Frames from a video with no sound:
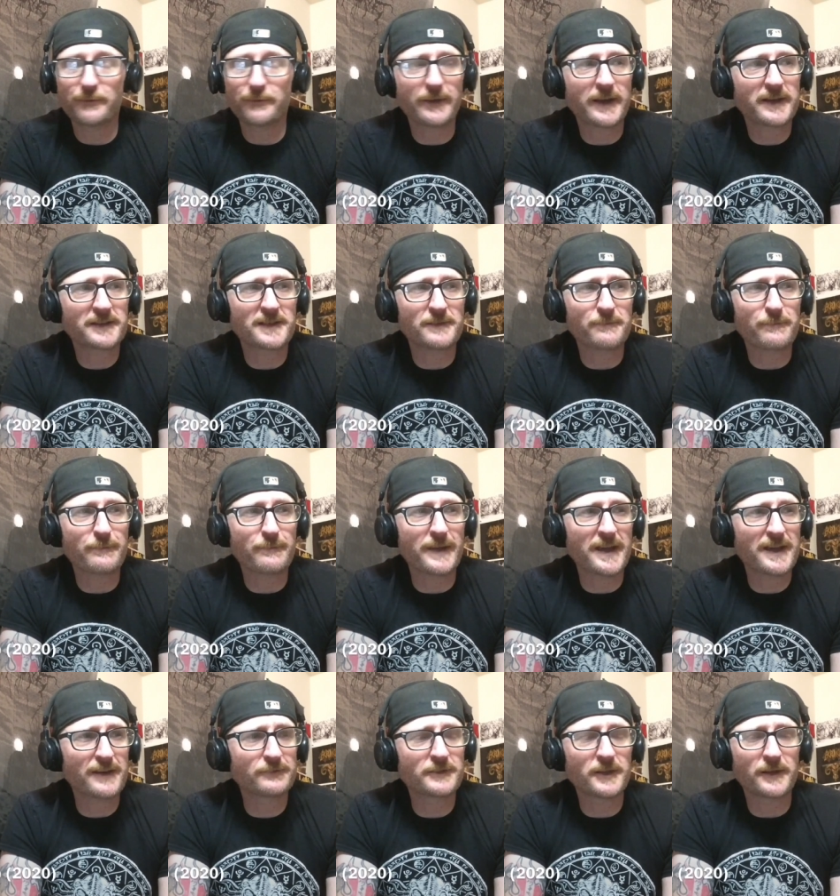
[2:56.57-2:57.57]
In fact, he
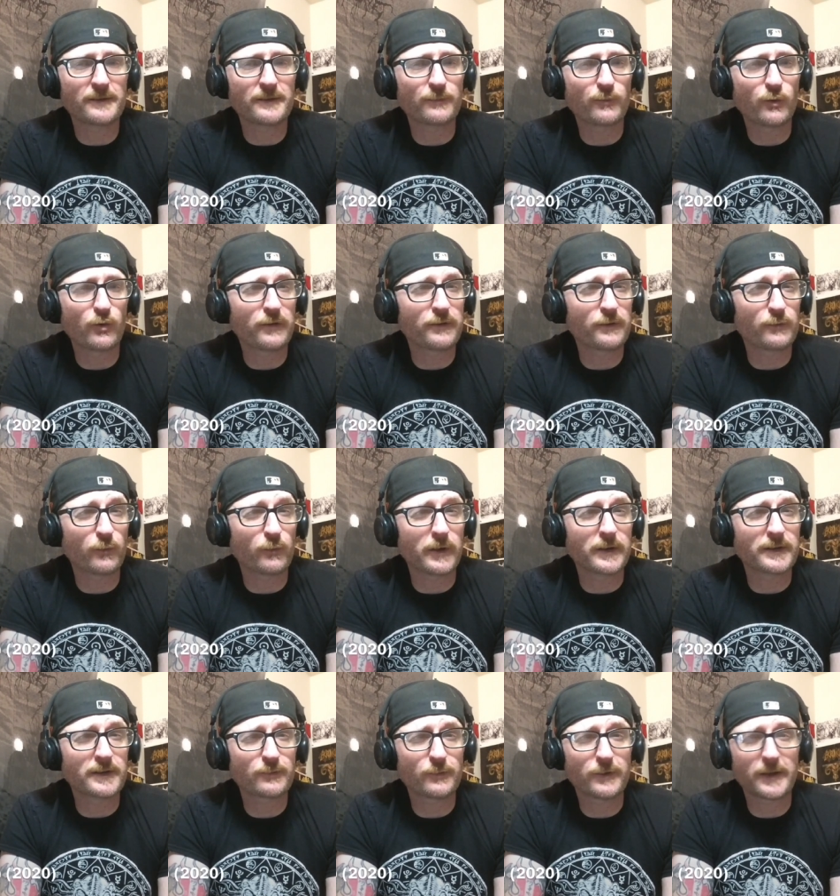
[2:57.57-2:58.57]
may have done it more than
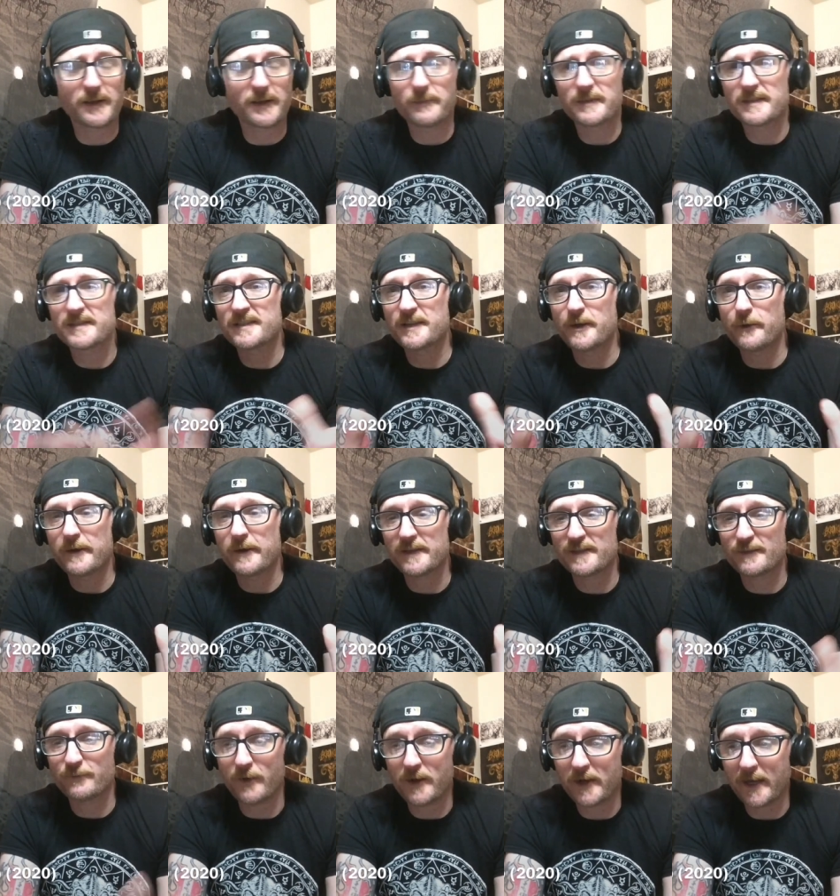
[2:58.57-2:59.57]
once with like a
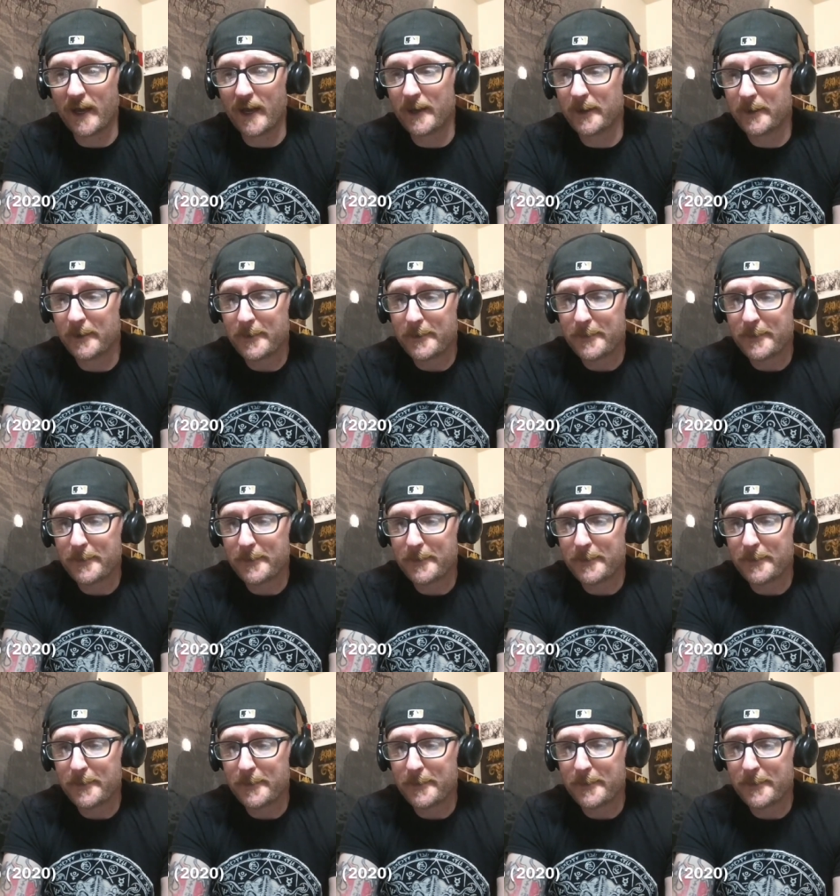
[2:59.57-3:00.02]
mysterious fungi.